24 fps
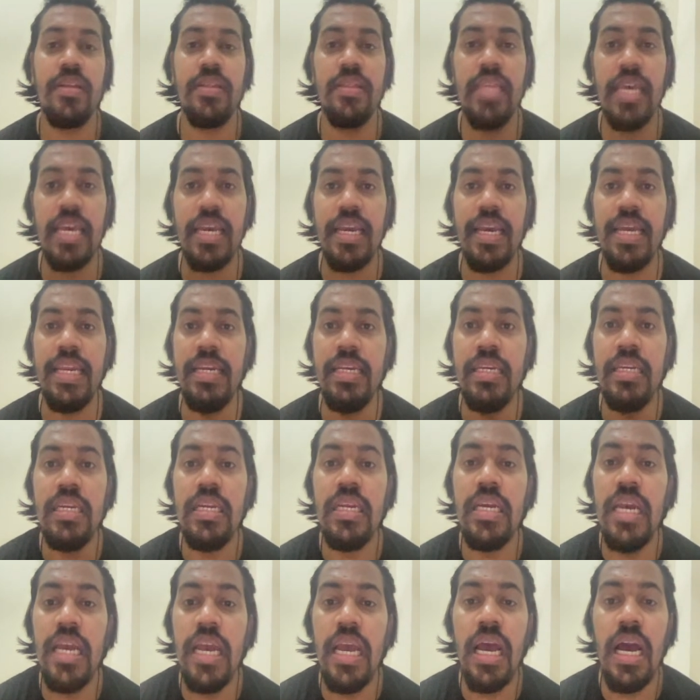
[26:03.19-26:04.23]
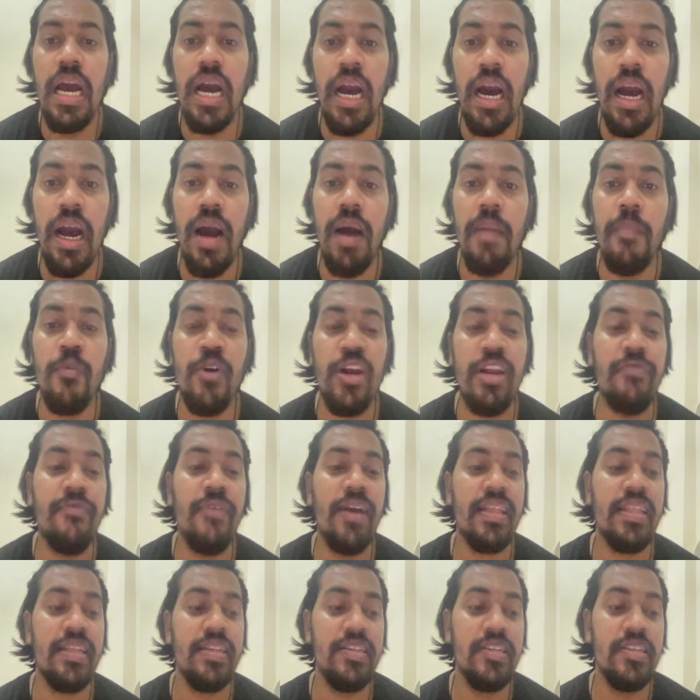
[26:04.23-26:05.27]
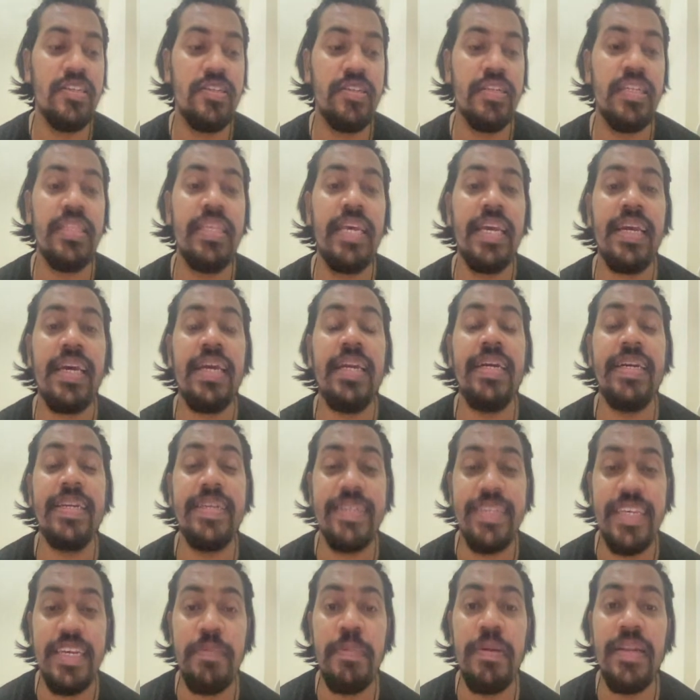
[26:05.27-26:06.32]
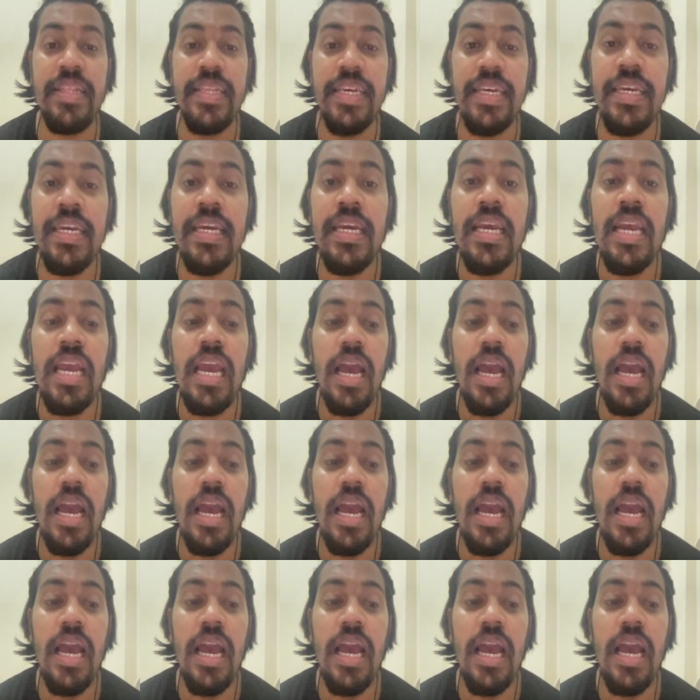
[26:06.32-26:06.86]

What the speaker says: They can modify the registry, they can disable the